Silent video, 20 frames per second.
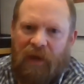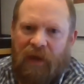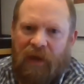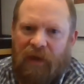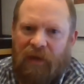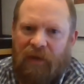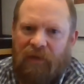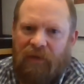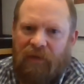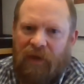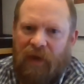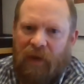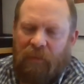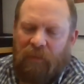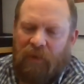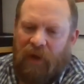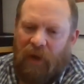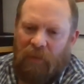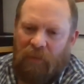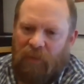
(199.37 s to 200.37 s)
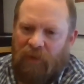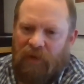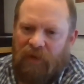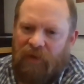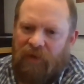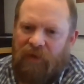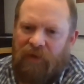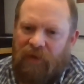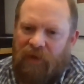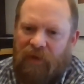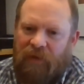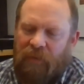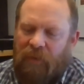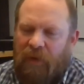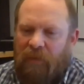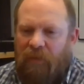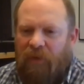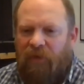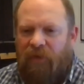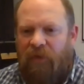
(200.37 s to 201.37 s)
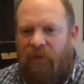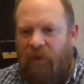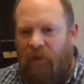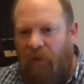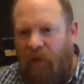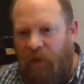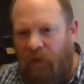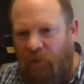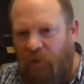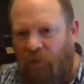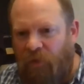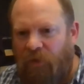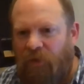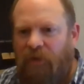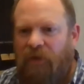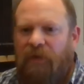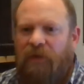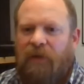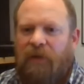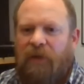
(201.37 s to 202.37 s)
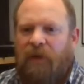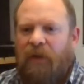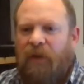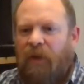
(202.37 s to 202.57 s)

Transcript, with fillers: and um, companies as members so that they can all